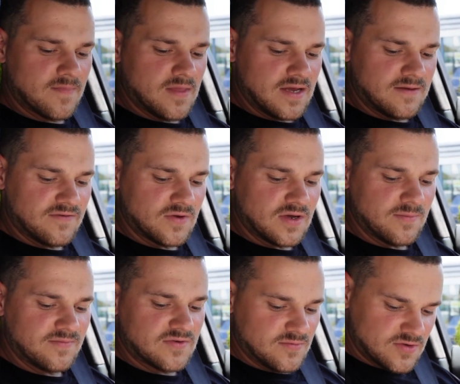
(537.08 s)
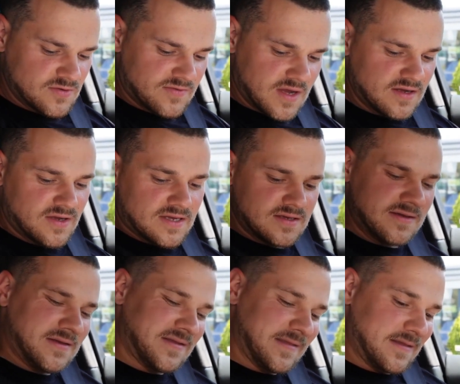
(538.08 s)
And if you're coming from too far, then
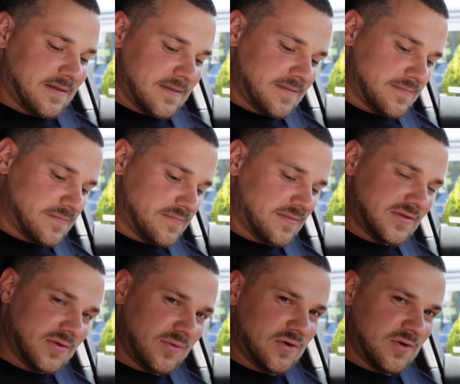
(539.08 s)
soon